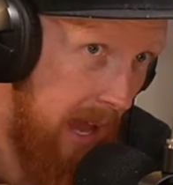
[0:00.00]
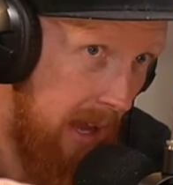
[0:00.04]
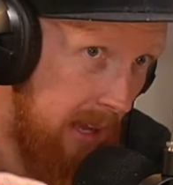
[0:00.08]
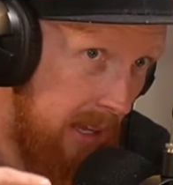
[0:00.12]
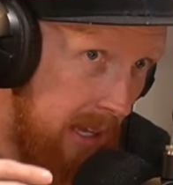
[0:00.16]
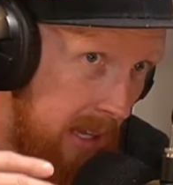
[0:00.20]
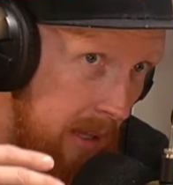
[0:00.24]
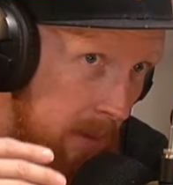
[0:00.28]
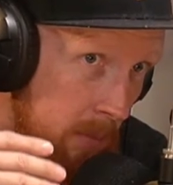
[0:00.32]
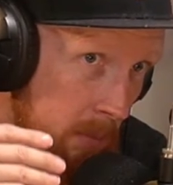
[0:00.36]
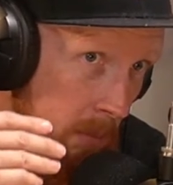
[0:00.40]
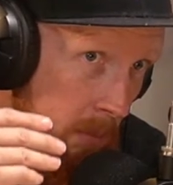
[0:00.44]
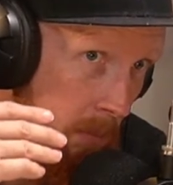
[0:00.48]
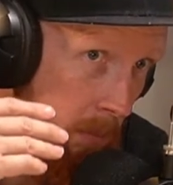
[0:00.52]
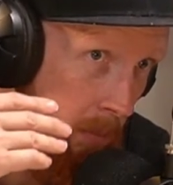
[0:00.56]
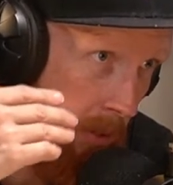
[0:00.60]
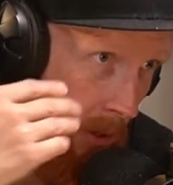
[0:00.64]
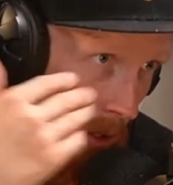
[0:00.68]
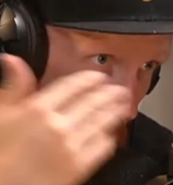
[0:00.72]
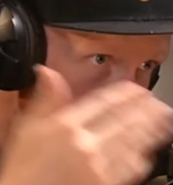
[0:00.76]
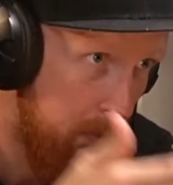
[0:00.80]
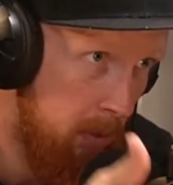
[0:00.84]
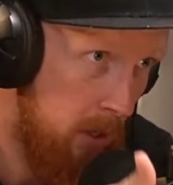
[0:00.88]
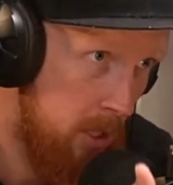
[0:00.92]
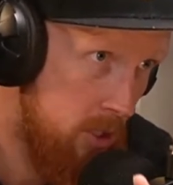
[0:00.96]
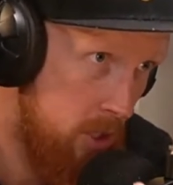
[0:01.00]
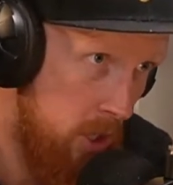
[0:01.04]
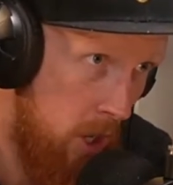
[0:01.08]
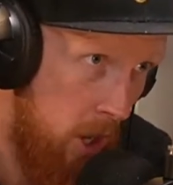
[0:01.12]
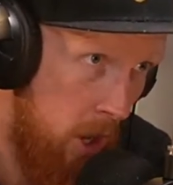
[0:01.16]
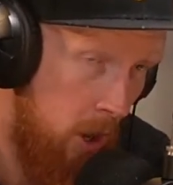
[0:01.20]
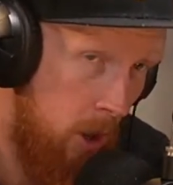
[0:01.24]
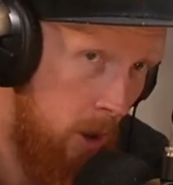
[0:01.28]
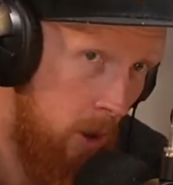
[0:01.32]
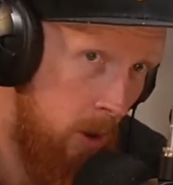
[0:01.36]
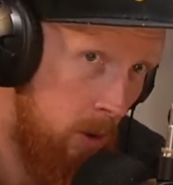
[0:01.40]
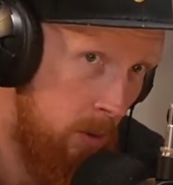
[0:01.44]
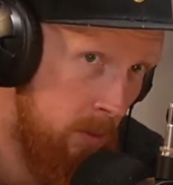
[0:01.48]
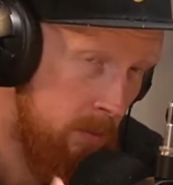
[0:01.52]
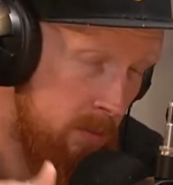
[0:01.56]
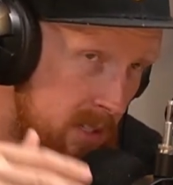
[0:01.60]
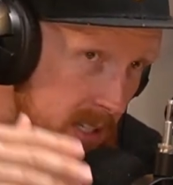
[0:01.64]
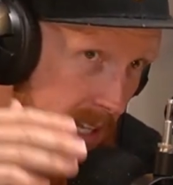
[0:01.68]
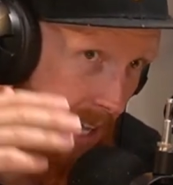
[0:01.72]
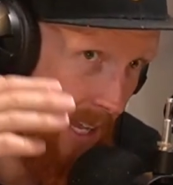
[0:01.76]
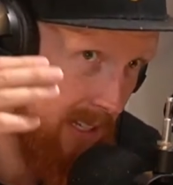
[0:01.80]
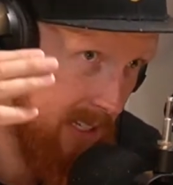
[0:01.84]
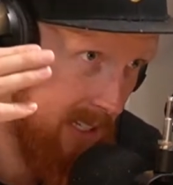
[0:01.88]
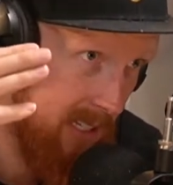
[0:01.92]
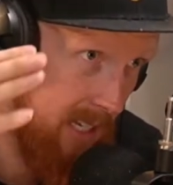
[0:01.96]
can build a bunch of homes,
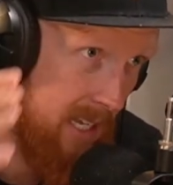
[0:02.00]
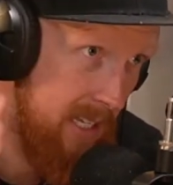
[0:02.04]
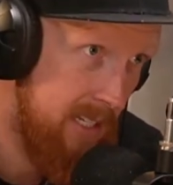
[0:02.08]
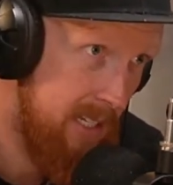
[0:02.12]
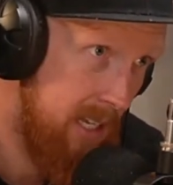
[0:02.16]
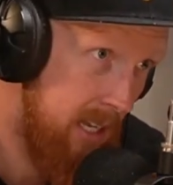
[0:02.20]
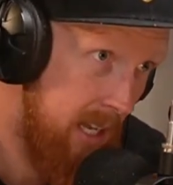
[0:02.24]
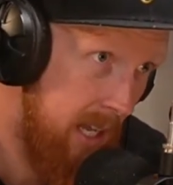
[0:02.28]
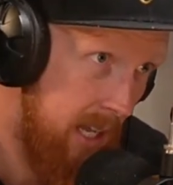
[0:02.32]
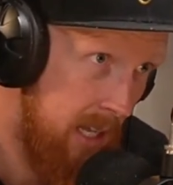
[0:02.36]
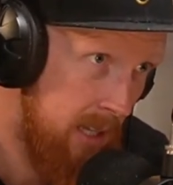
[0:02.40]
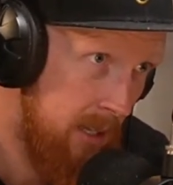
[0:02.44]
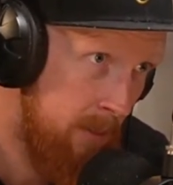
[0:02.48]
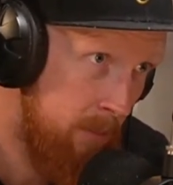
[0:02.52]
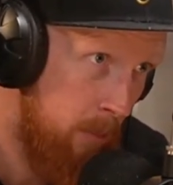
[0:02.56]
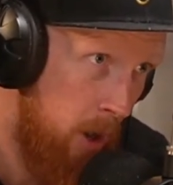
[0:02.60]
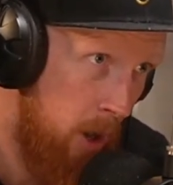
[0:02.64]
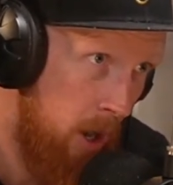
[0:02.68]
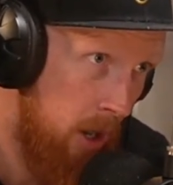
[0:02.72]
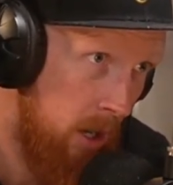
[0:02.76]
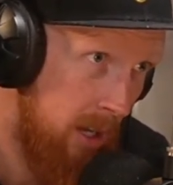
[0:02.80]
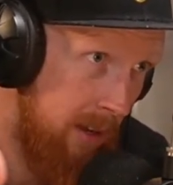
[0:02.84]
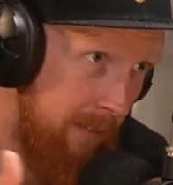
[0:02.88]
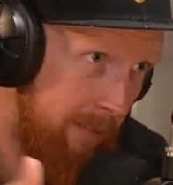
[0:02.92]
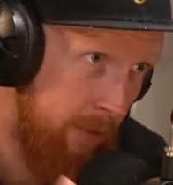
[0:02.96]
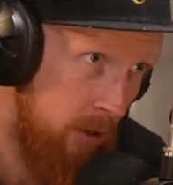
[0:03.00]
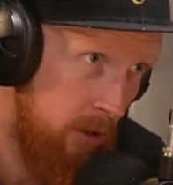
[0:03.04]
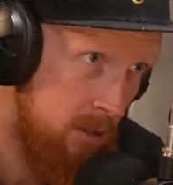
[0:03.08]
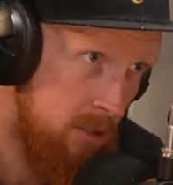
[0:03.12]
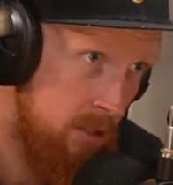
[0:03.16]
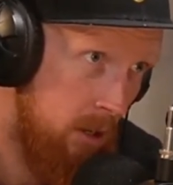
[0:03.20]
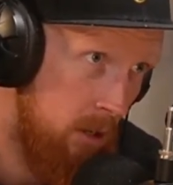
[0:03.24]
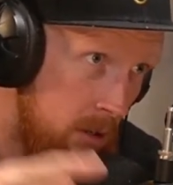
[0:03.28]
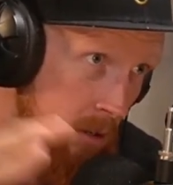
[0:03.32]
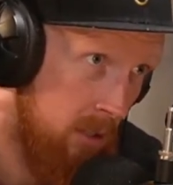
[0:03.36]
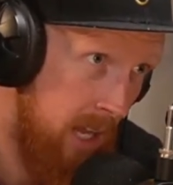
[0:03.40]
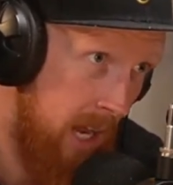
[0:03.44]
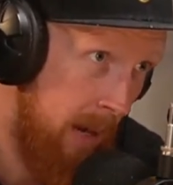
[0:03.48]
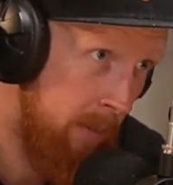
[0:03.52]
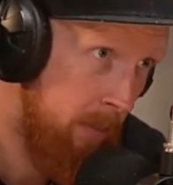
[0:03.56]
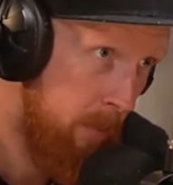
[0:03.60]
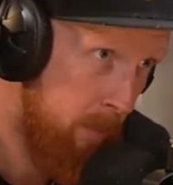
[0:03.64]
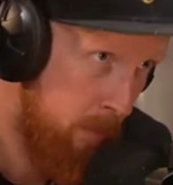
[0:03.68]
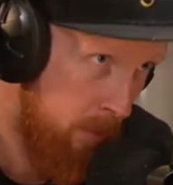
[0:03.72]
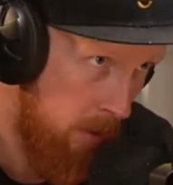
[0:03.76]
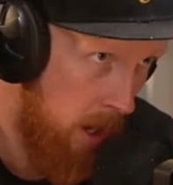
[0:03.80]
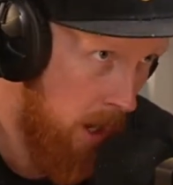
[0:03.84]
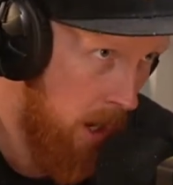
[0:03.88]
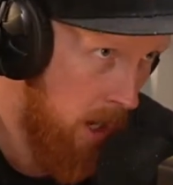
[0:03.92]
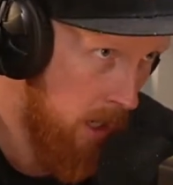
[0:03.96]
that sees a need in the market for a certain type
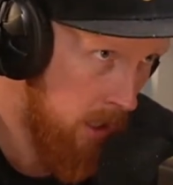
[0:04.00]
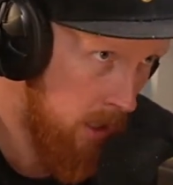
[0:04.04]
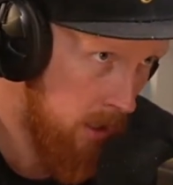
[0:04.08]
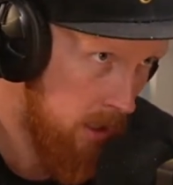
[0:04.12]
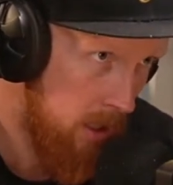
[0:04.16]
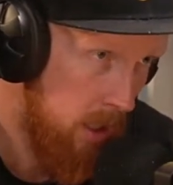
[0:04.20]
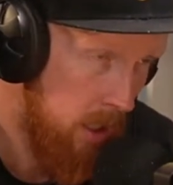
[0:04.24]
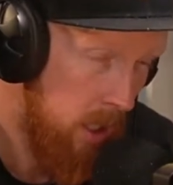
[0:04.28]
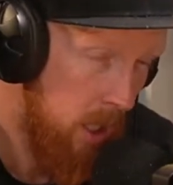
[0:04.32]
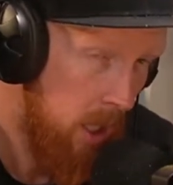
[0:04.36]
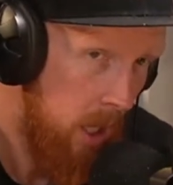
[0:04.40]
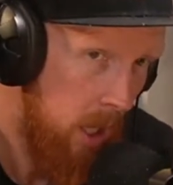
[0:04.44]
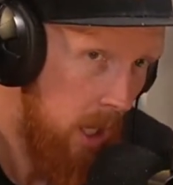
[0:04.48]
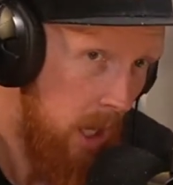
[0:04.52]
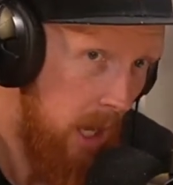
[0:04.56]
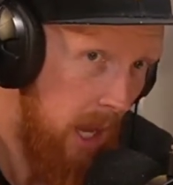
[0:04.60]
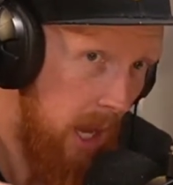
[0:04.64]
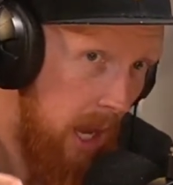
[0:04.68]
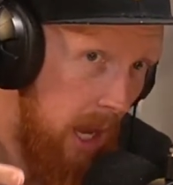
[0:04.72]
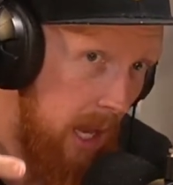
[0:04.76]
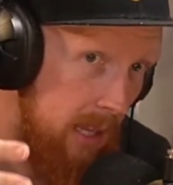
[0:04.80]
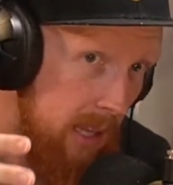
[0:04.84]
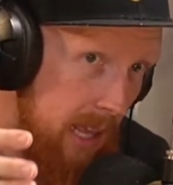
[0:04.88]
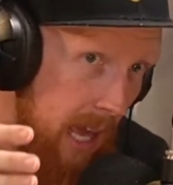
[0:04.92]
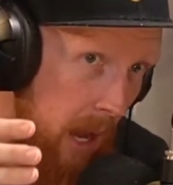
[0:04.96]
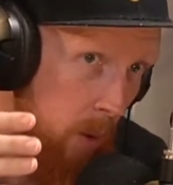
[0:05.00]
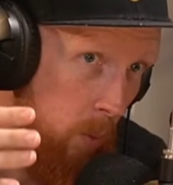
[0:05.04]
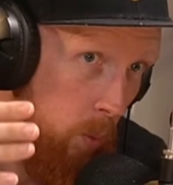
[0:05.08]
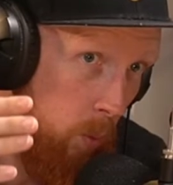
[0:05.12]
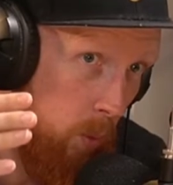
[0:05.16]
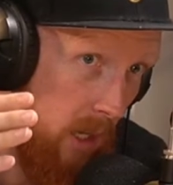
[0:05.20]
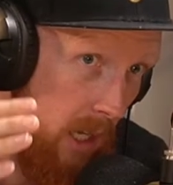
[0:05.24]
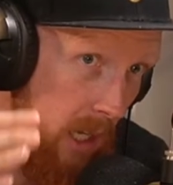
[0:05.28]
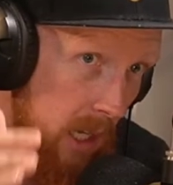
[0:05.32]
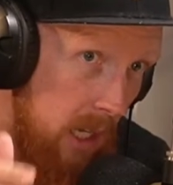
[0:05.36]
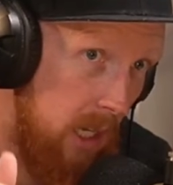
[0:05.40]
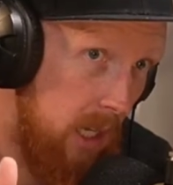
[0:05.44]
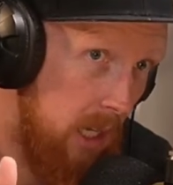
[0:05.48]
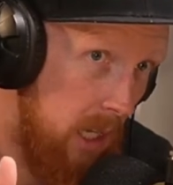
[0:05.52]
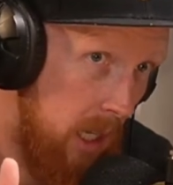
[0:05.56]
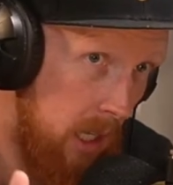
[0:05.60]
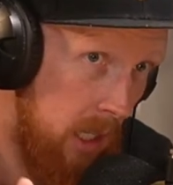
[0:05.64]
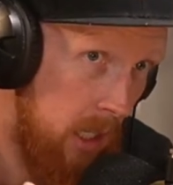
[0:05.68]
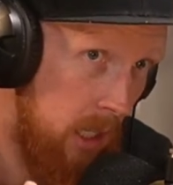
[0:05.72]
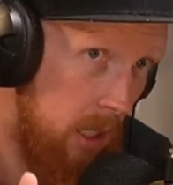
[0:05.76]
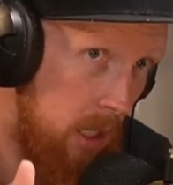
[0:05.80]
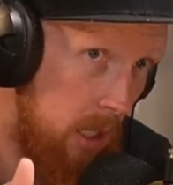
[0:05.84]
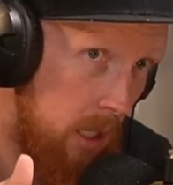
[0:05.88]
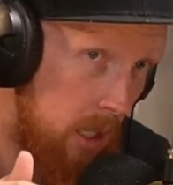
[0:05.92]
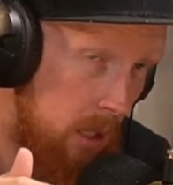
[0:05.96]
of product, and that we
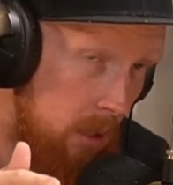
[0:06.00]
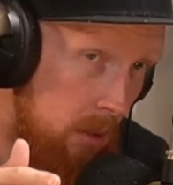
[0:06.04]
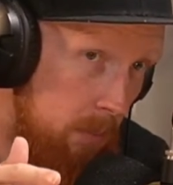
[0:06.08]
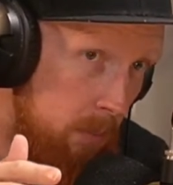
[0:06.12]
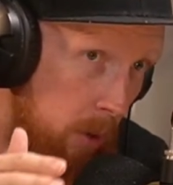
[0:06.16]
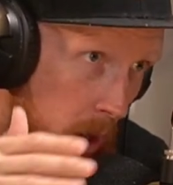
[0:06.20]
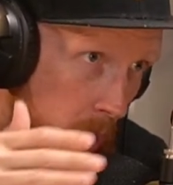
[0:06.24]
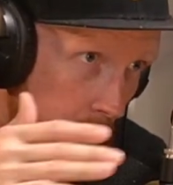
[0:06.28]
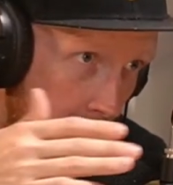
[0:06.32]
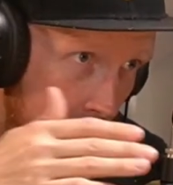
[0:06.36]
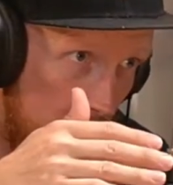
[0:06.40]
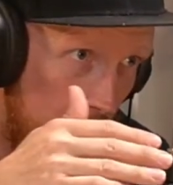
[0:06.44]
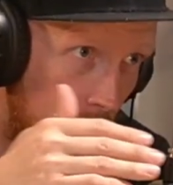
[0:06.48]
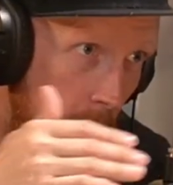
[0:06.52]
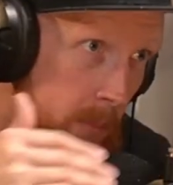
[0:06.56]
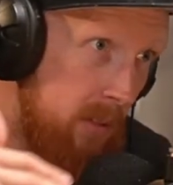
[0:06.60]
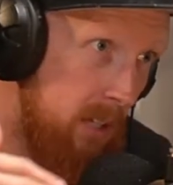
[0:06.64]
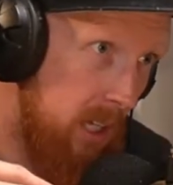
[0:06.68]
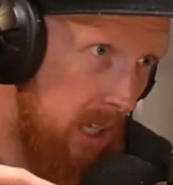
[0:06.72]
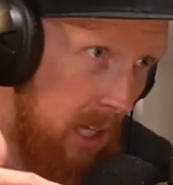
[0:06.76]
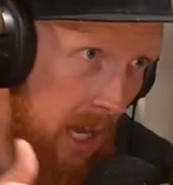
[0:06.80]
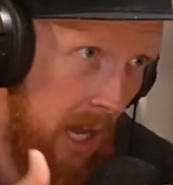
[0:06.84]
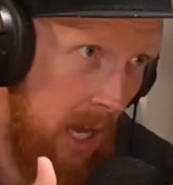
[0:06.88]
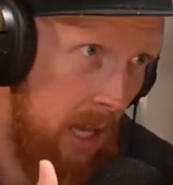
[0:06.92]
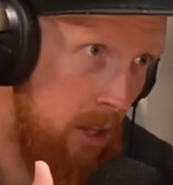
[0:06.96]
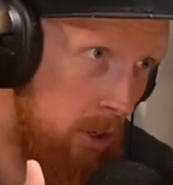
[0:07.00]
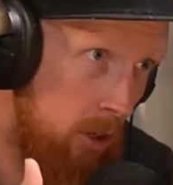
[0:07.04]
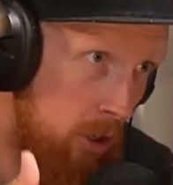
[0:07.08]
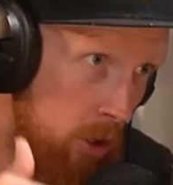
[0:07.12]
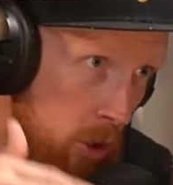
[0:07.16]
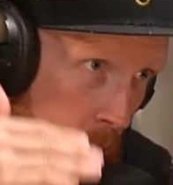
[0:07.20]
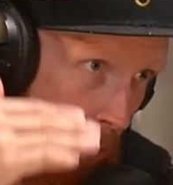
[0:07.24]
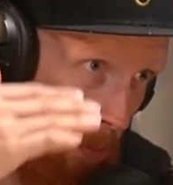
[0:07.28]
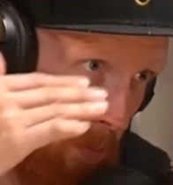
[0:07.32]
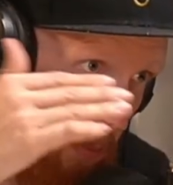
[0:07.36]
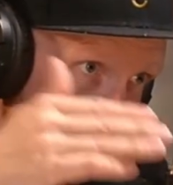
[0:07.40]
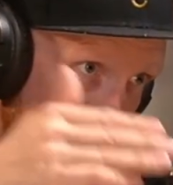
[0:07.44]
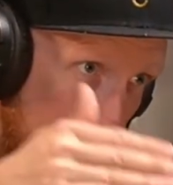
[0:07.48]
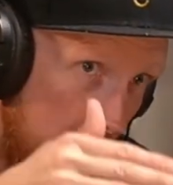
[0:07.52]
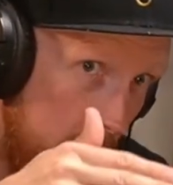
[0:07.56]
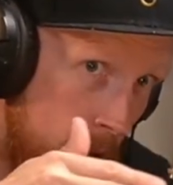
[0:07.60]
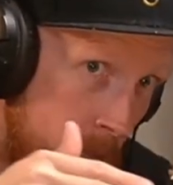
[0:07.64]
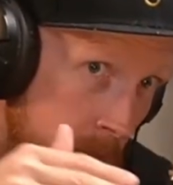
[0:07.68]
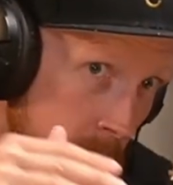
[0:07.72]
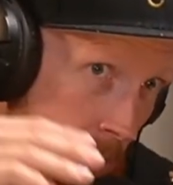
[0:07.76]
can partner up together. You build them,